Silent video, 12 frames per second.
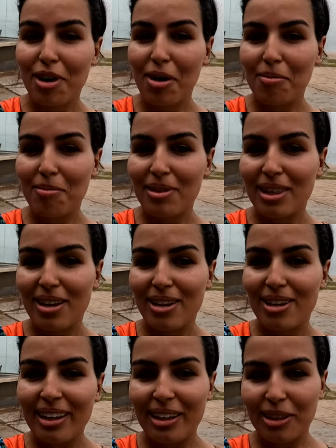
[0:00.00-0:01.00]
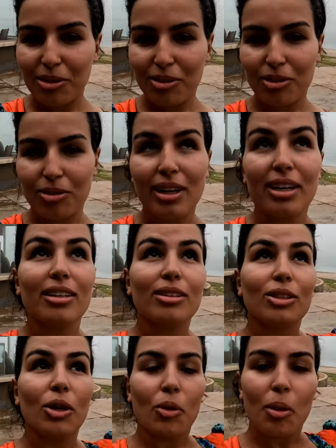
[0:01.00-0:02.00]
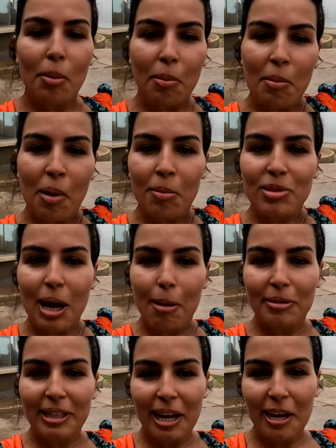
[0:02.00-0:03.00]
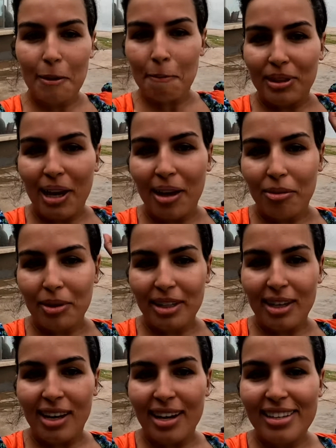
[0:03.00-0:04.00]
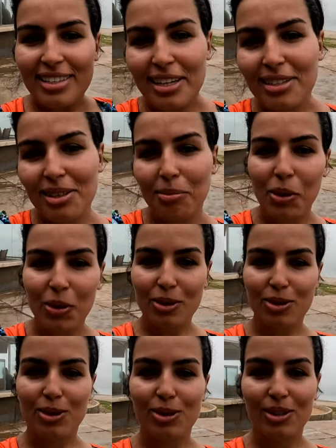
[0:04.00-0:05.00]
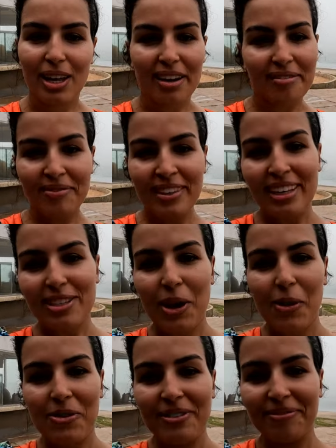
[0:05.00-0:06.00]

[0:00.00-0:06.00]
from the lagoon right here. So my mom's up there. There we're gonna taste some oysters today. Let's go.